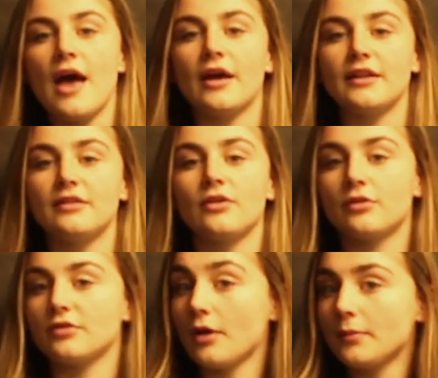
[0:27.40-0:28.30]
An
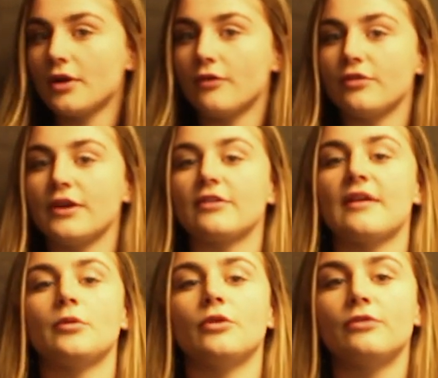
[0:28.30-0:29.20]
example of the
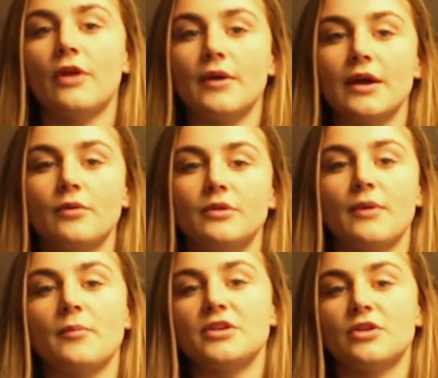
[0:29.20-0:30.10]
sound not flowing was
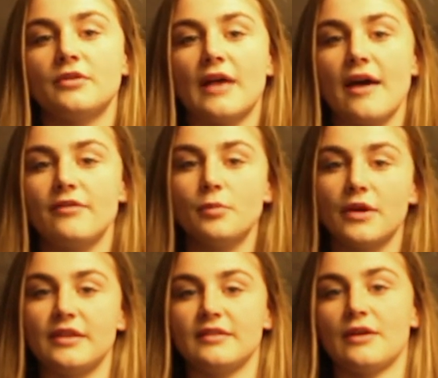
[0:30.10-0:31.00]
when we chose a heavy
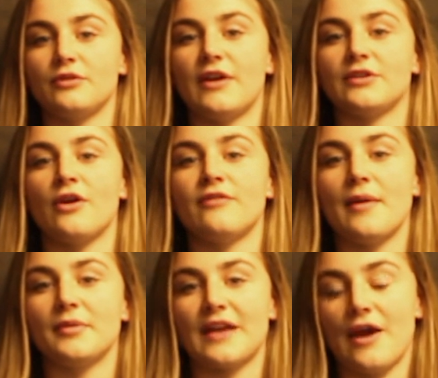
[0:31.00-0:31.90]
breathing sound effect over
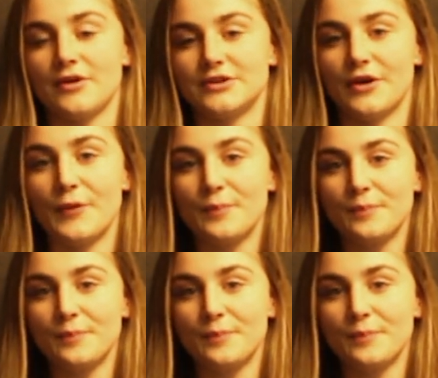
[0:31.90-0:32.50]
Emma's character.